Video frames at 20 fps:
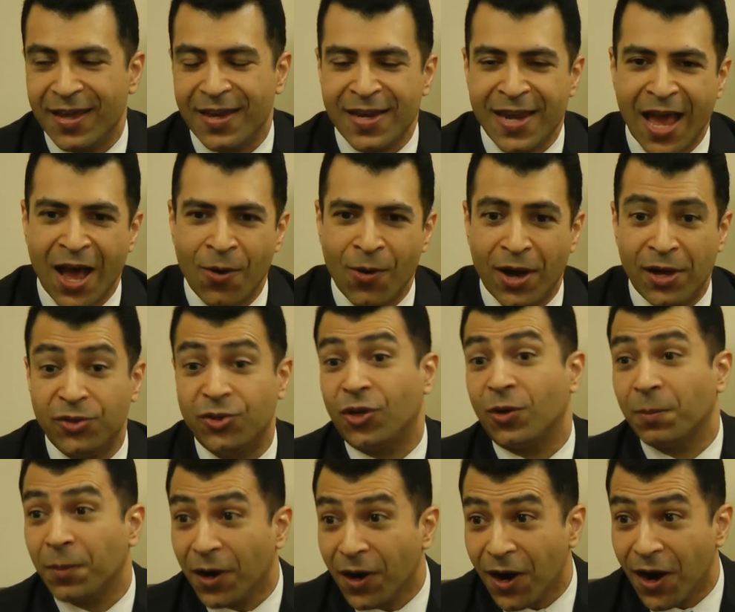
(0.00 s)
Now, a
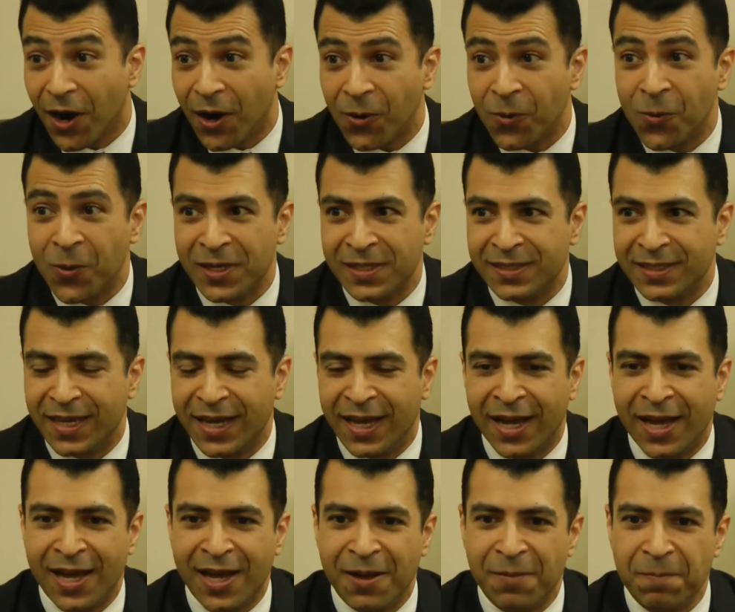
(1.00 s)
Darbar was
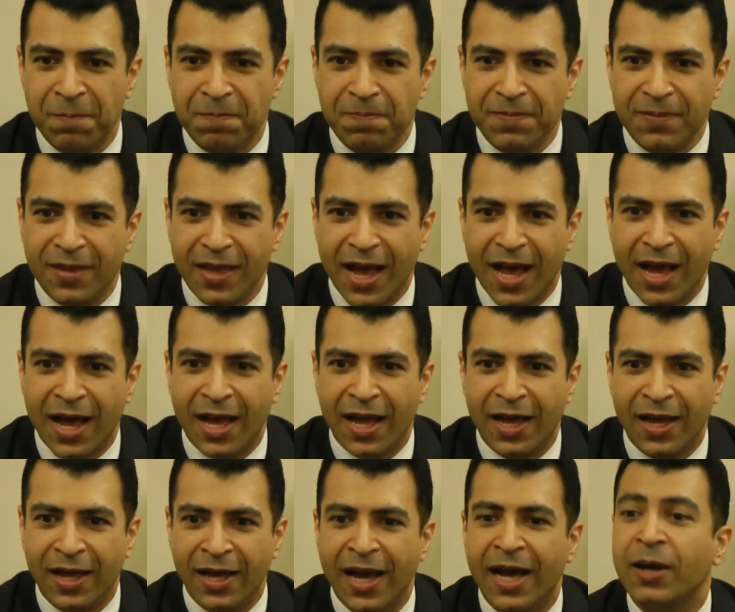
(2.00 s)

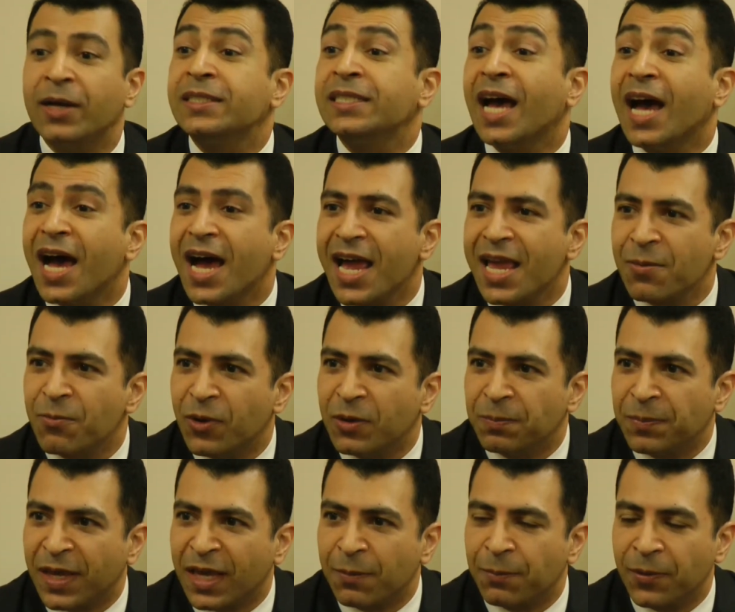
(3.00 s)
a time
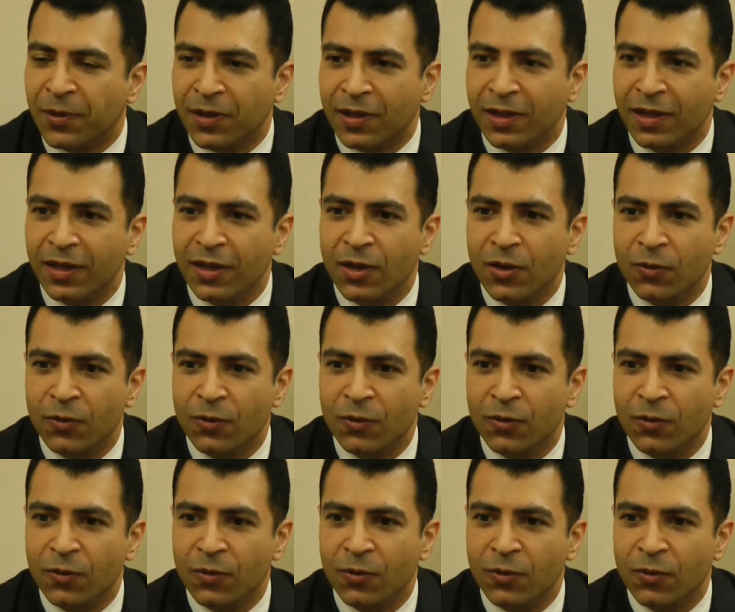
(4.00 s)
when people